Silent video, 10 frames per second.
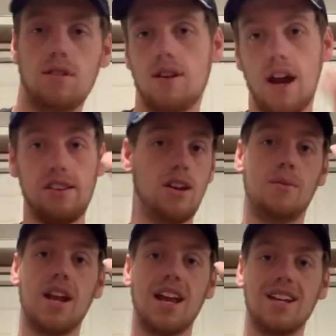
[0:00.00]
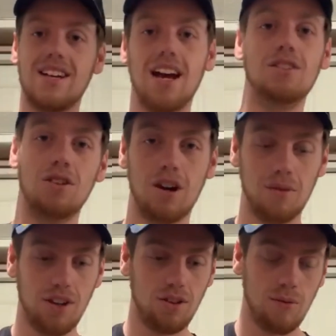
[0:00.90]
I ended up getting it tattooed on
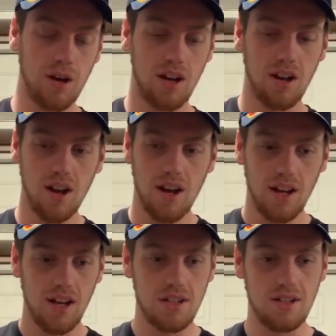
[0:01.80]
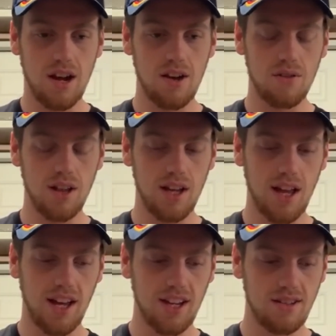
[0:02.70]
me, so I mean, it's not really like